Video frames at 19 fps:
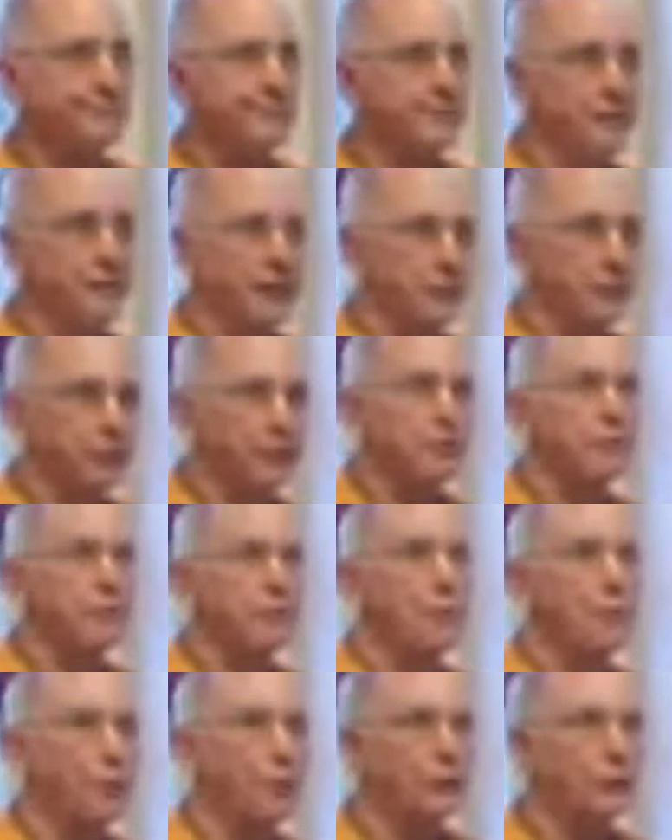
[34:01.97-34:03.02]
stay a prison
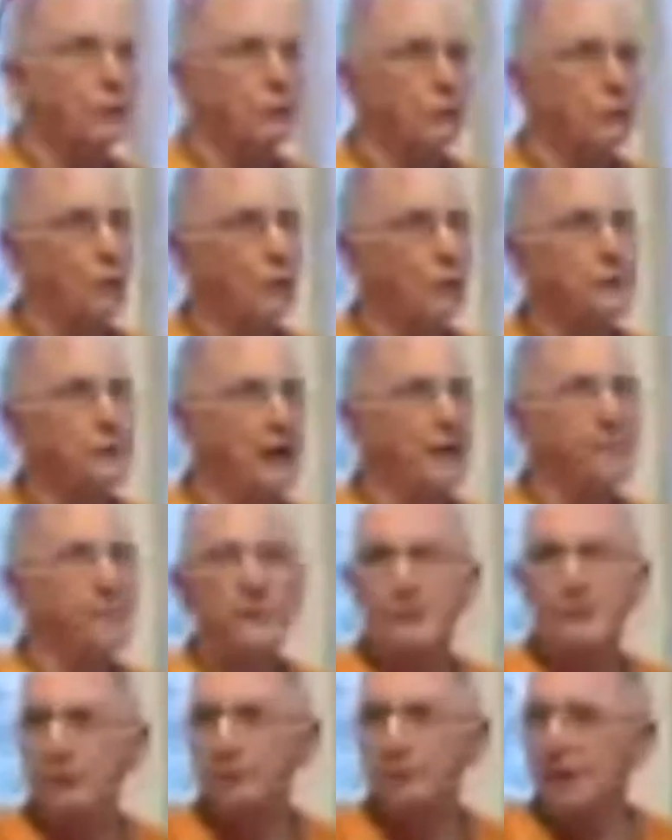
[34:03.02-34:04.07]
warden her whole time.
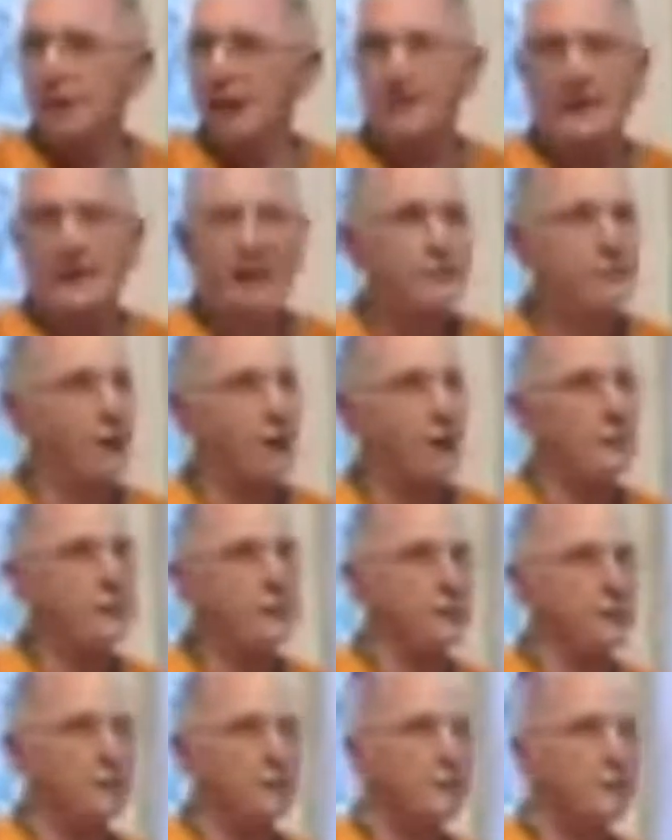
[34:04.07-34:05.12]
She got that job
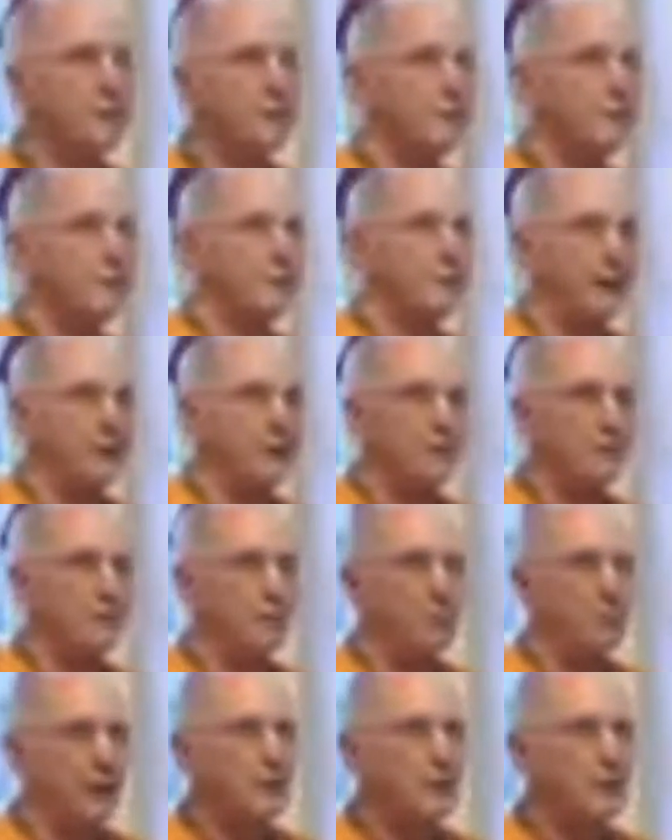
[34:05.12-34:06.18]
as a kind of a
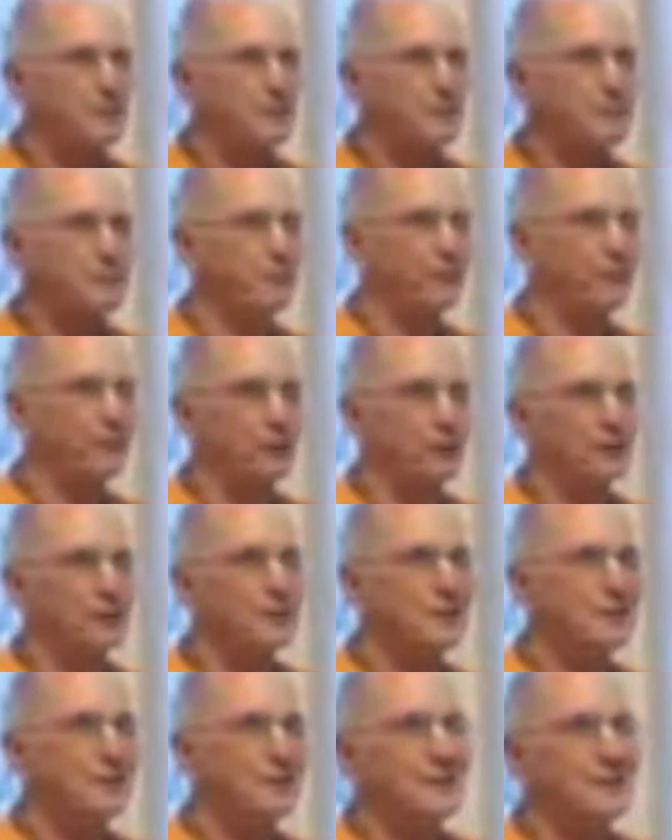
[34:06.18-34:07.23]
punishment for
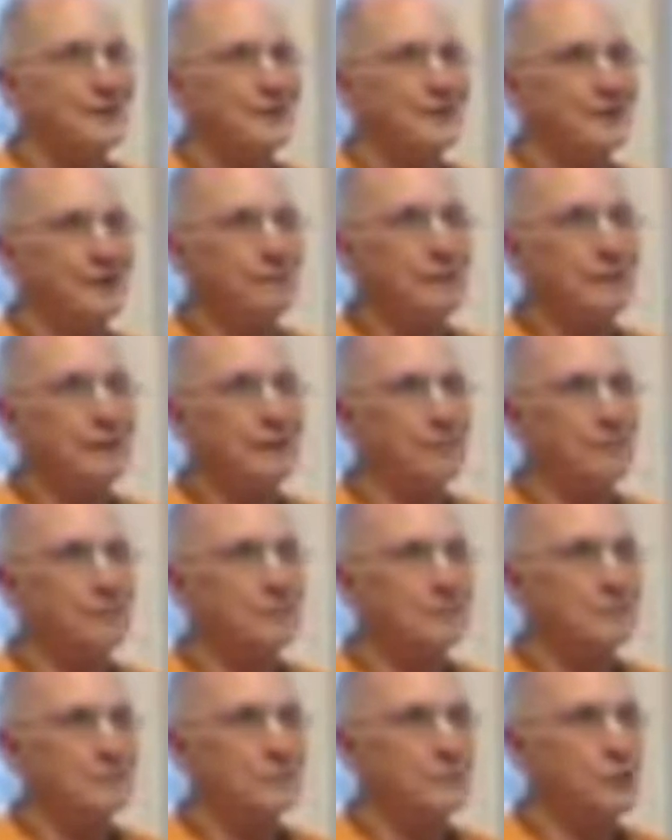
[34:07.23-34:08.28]
giving a
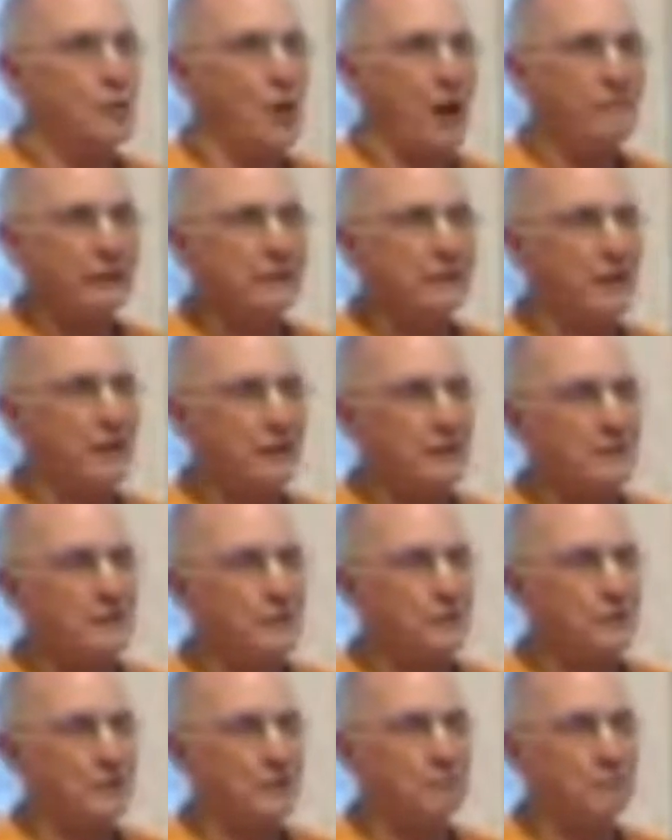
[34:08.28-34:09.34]
traffic ticket
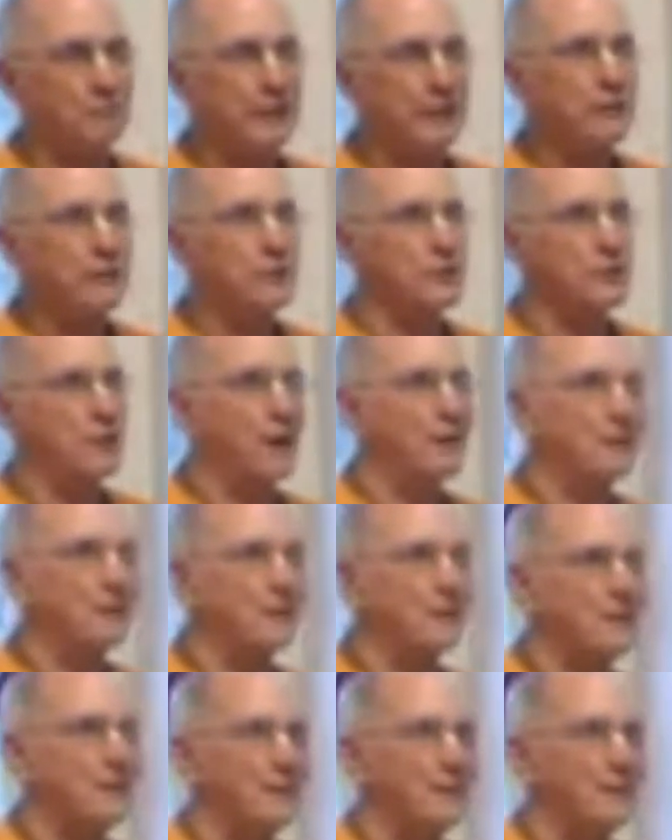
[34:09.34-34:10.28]
to some big shot.